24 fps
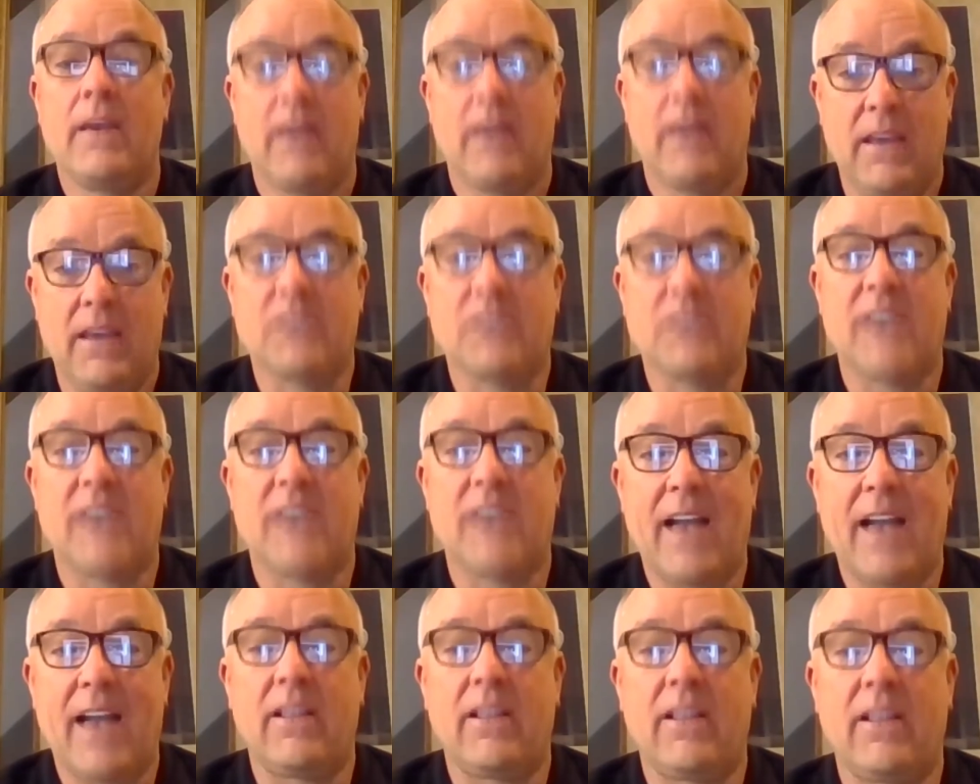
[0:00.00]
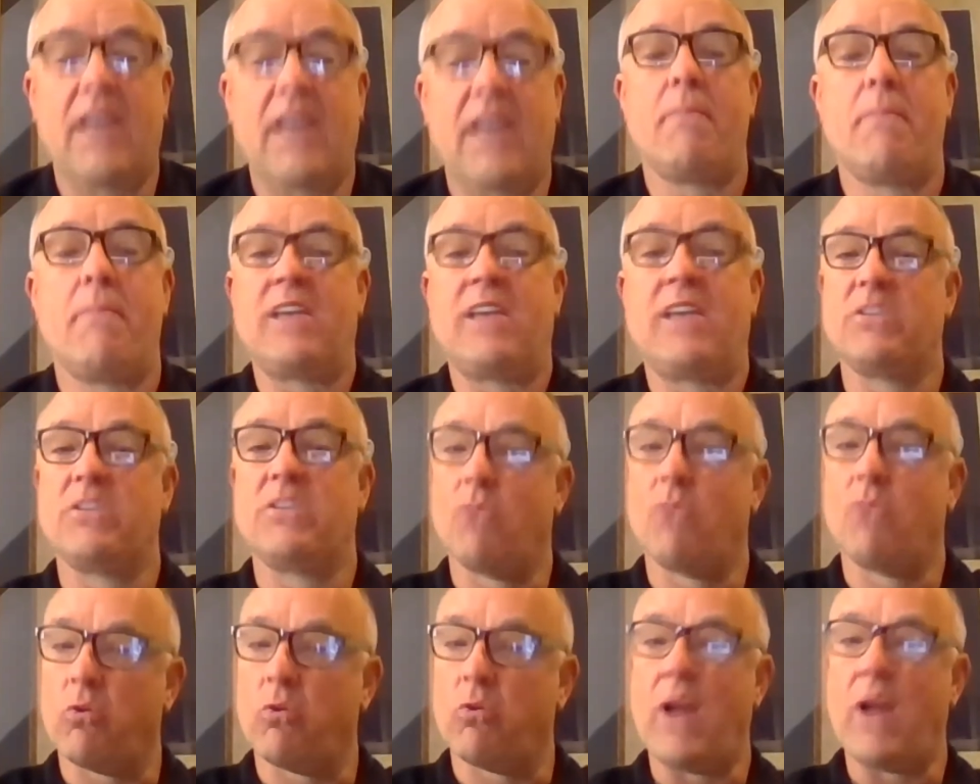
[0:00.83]
Exactly. And it makes it
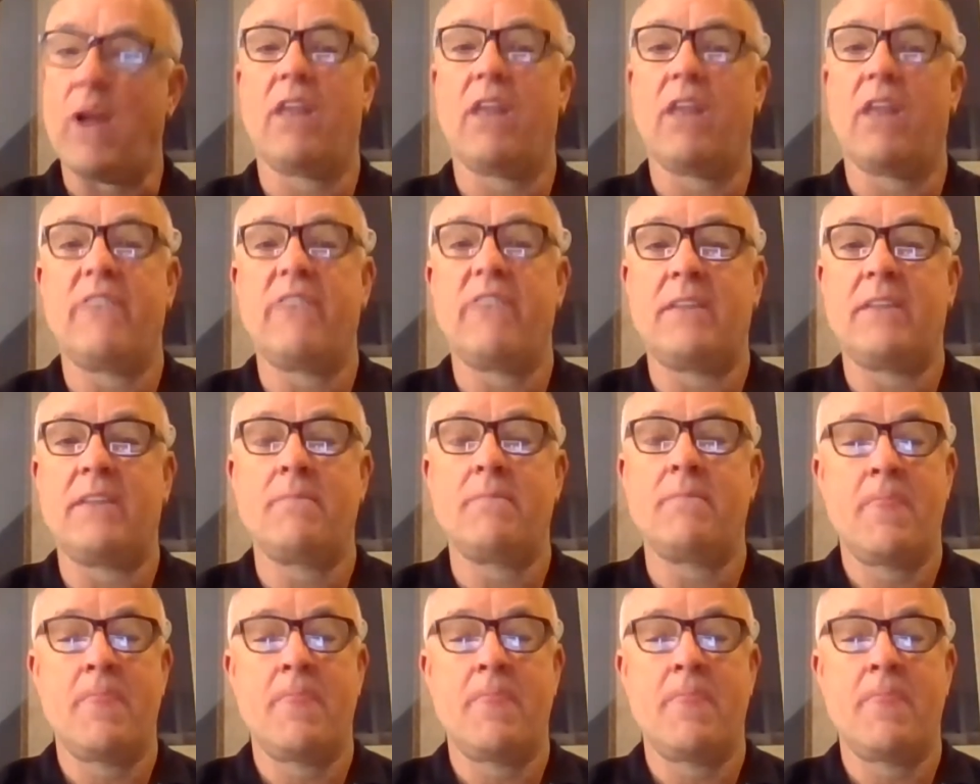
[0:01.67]
more relevant.